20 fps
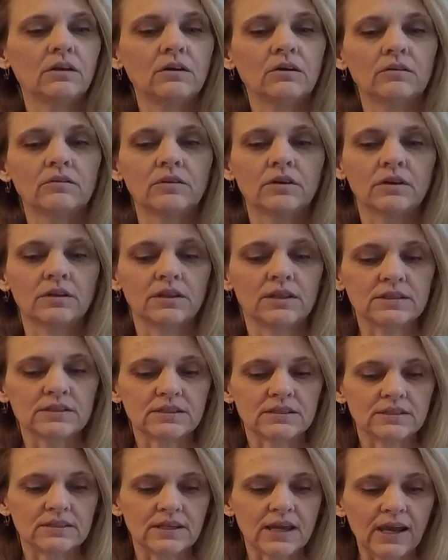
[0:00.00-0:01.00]
over the
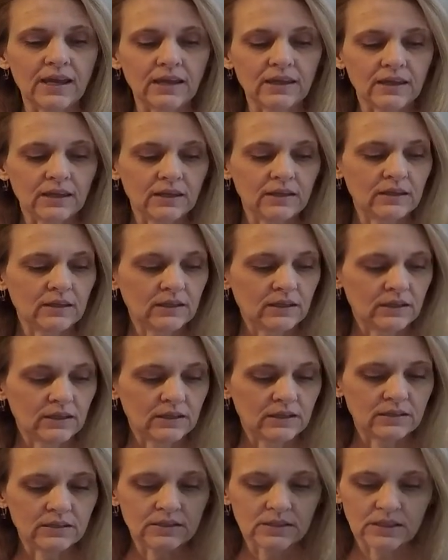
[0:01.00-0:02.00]
second
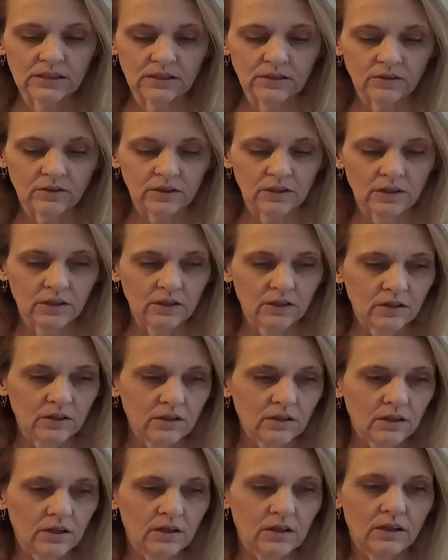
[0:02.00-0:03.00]

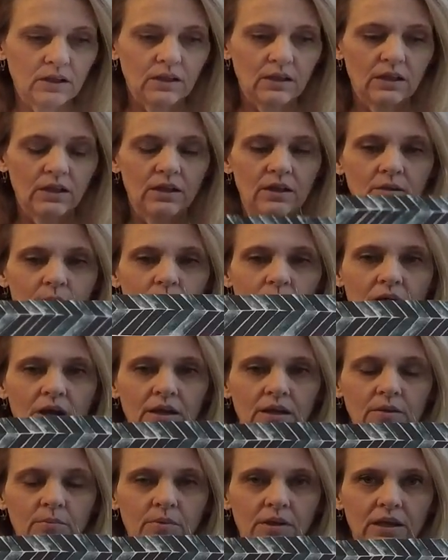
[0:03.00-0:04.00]
interior
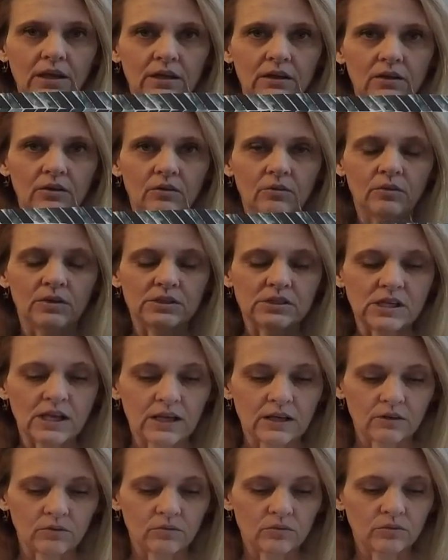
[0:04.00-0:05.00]
body panel, which
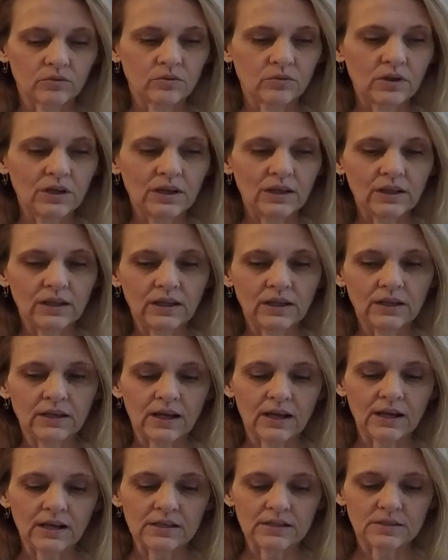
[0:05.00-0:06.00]
had a really
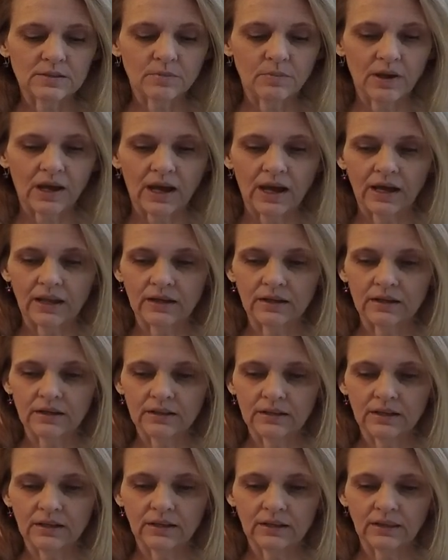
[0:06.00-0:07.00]
nice
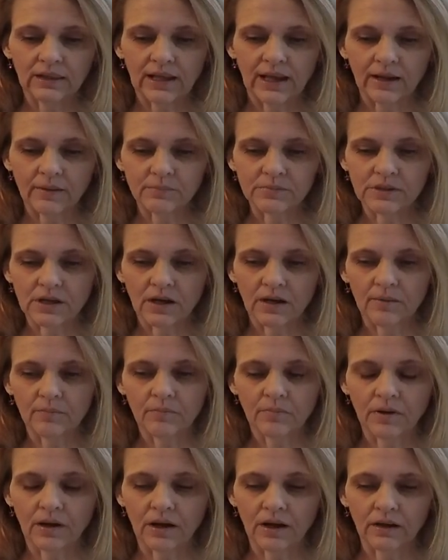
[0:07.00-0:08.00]
padded
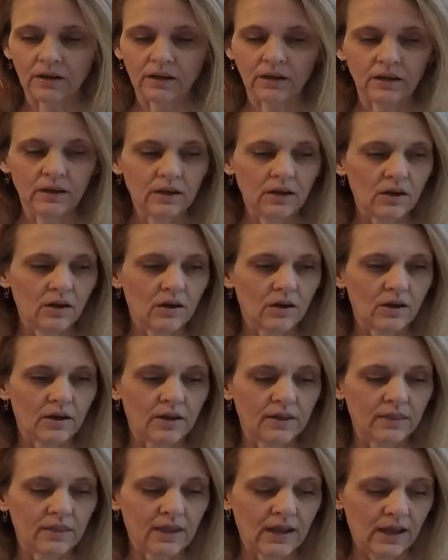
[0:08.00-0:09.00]
laptop pocket
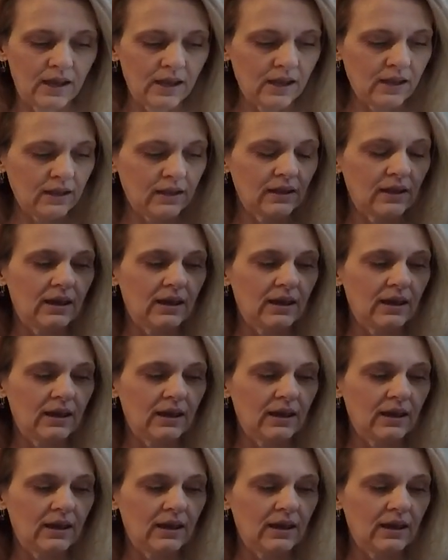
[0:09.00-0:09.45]
on that.